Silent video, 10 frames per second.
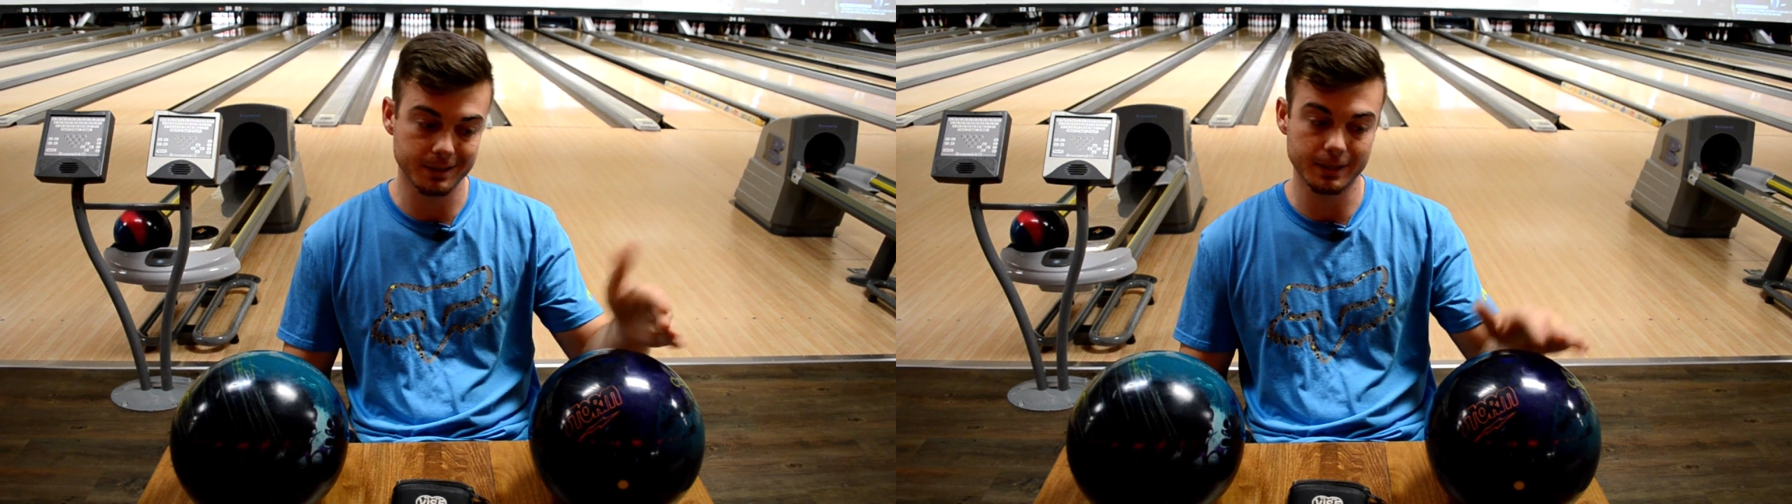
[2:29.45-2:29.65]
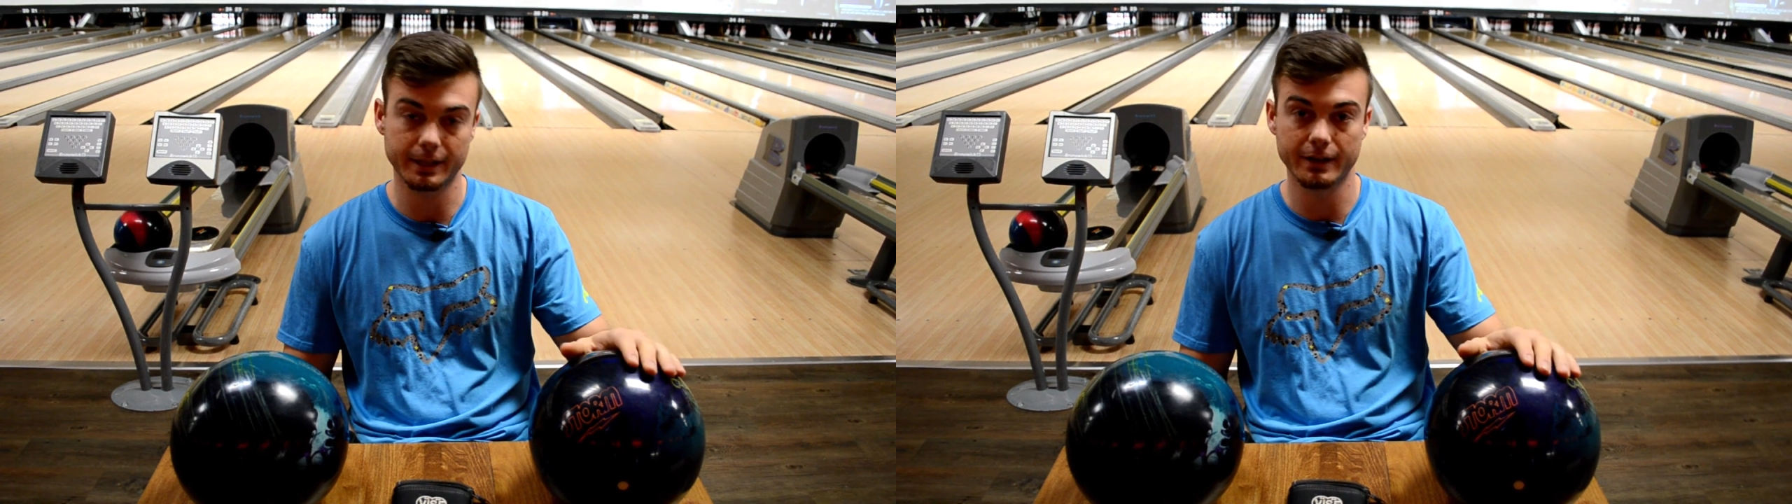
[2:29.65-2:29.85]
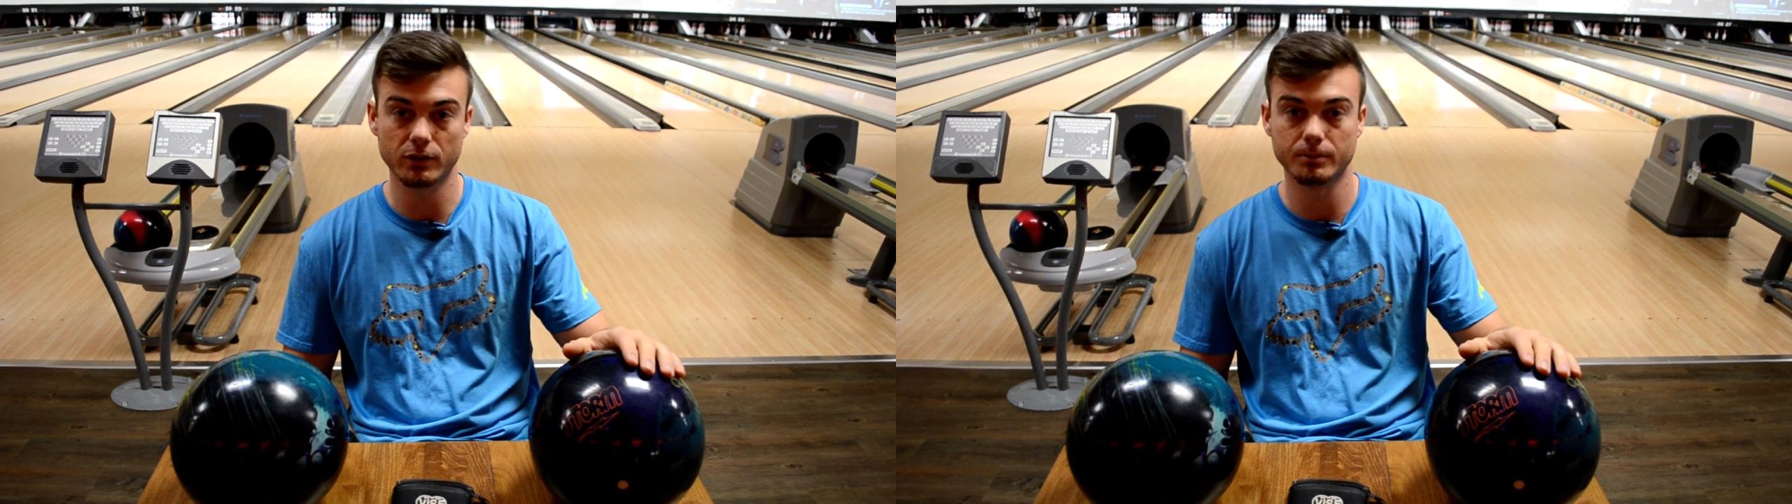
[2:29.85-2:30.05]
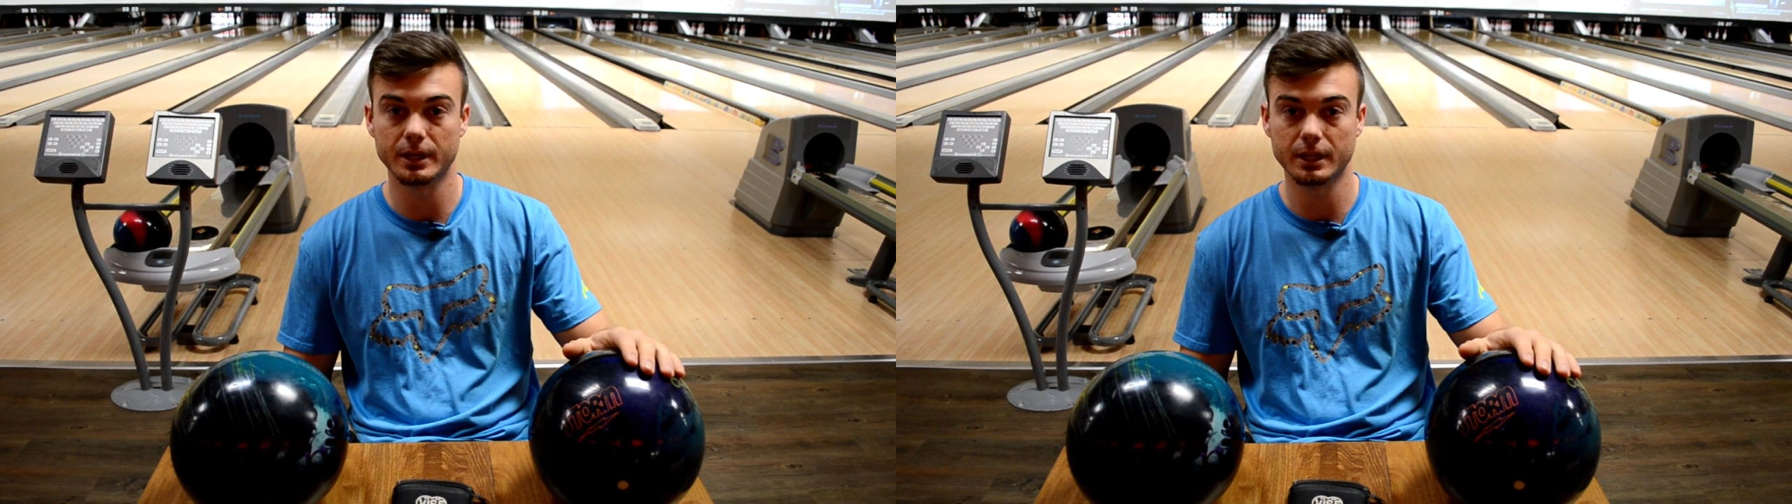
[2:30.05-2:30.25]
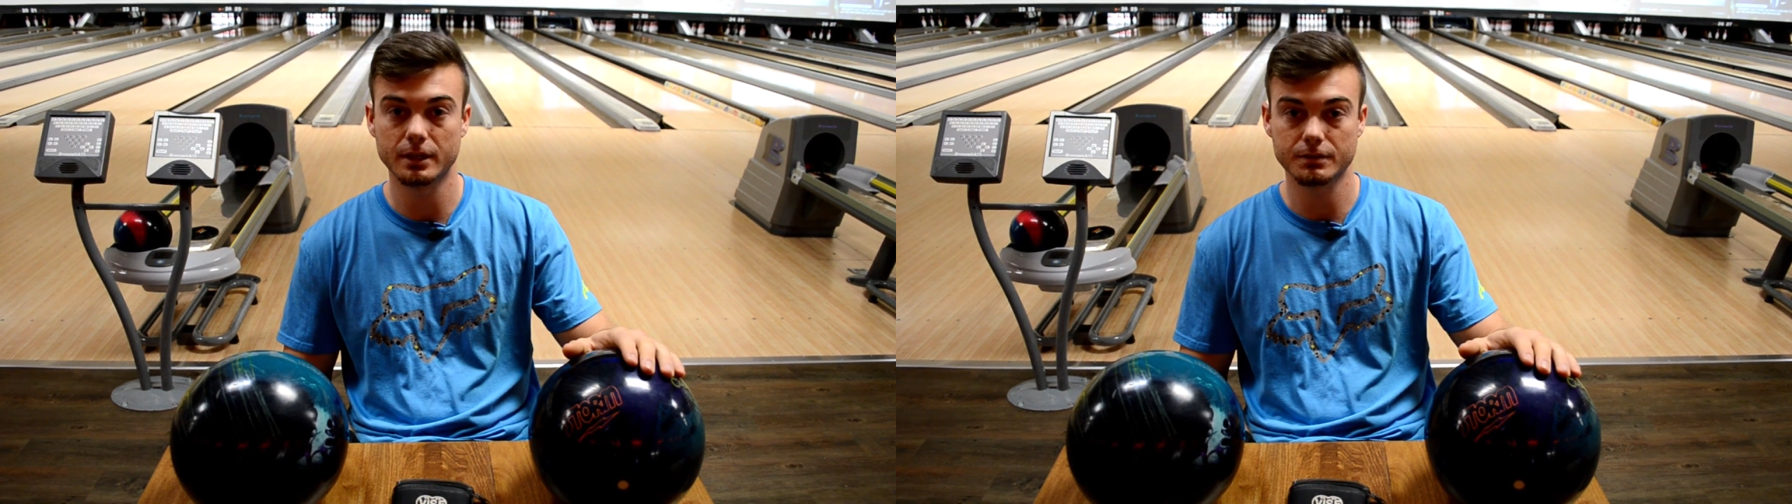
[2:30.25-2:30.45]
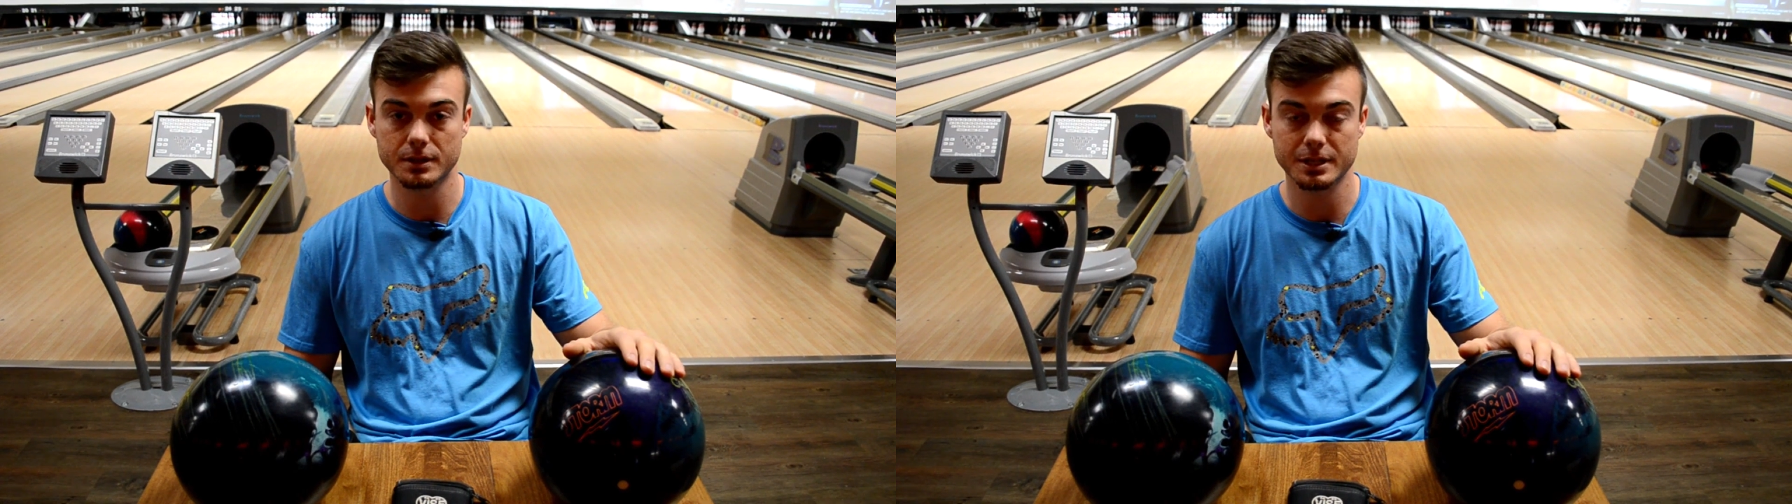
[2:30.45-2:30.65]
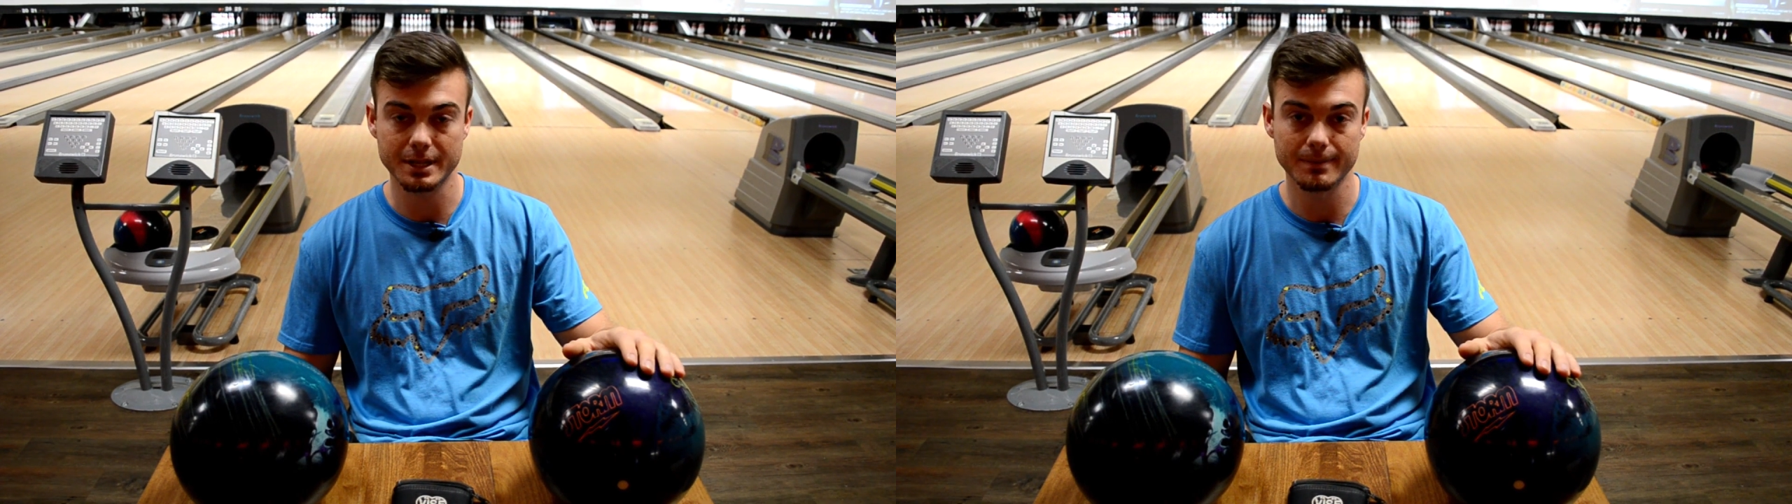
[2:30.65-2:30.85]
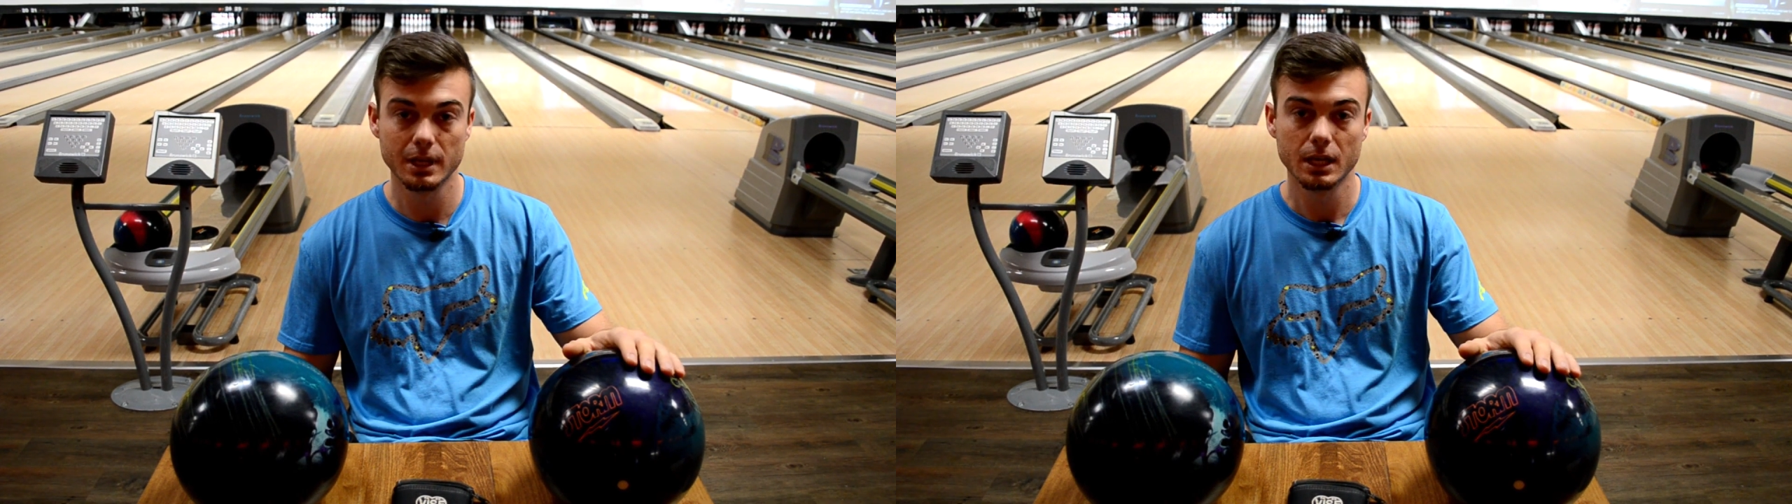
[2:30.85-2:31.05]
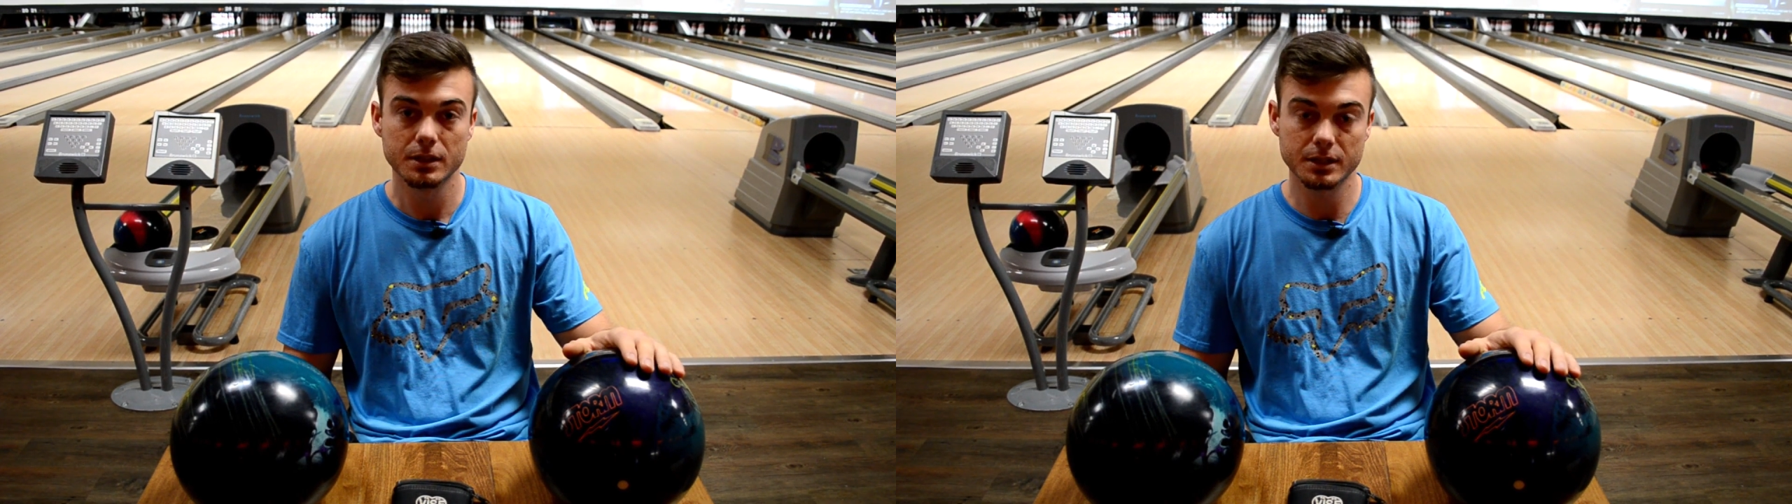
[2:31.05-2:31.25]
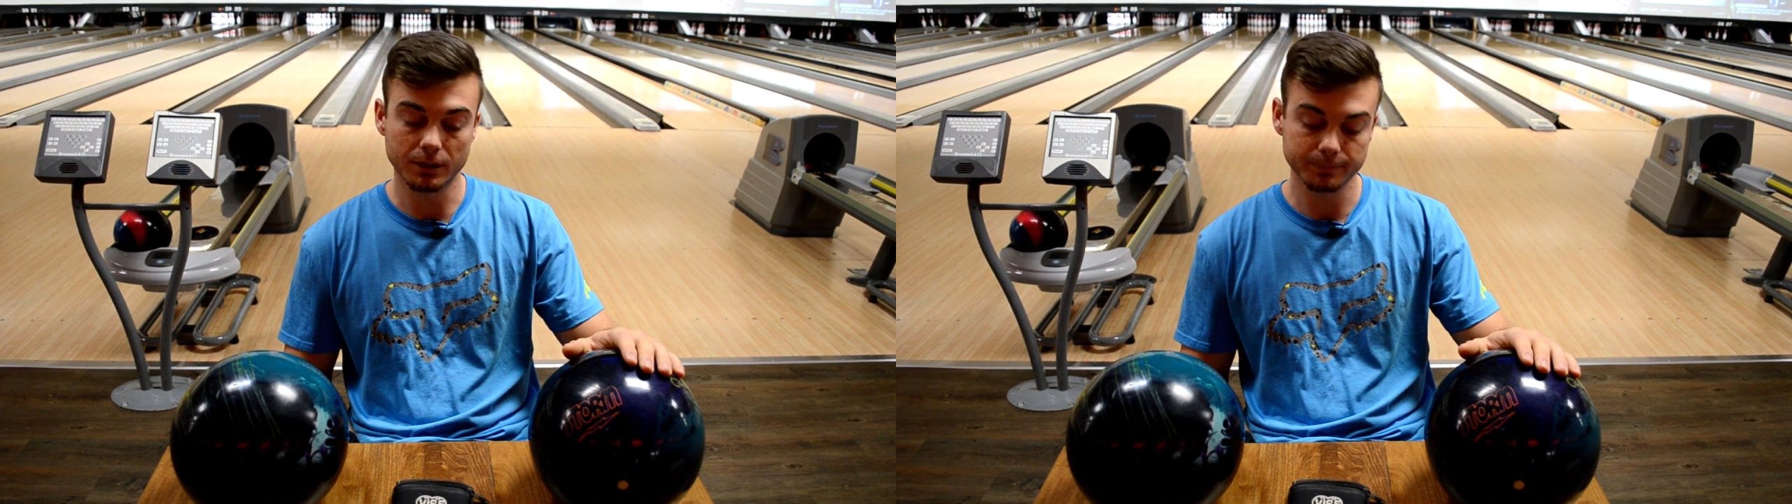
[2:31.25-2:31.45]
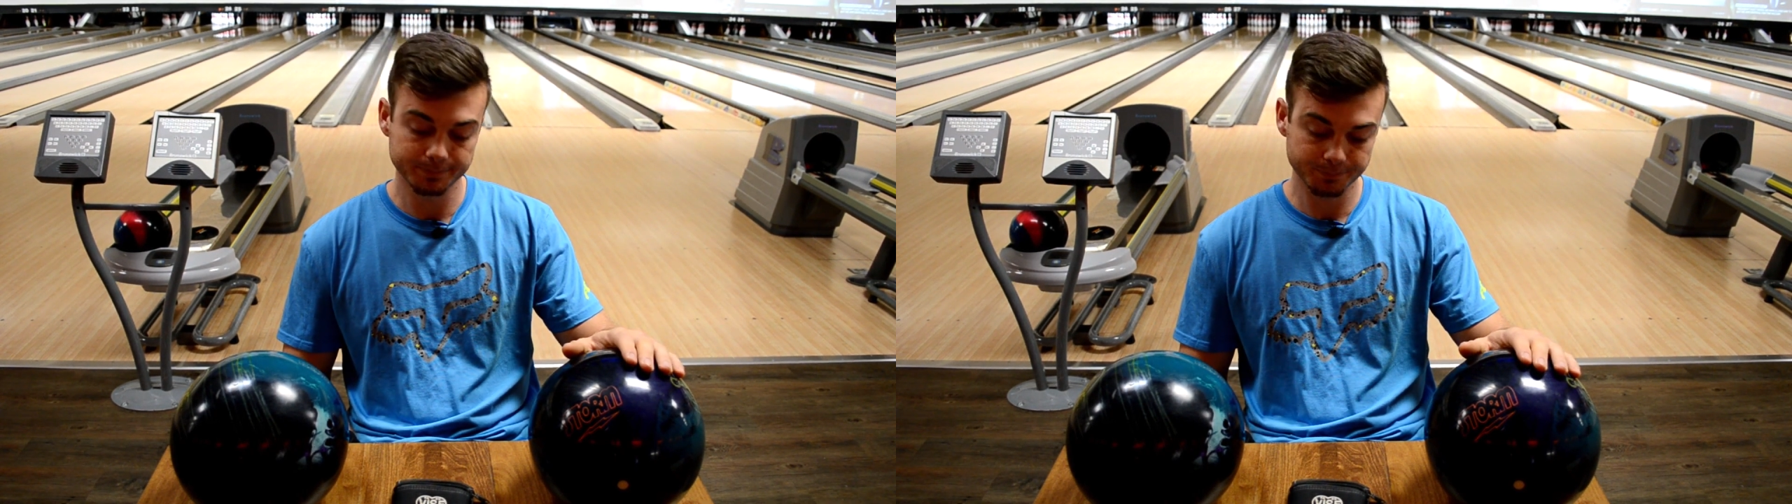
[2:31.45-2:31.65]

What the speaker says: stick that everybody loves to see. So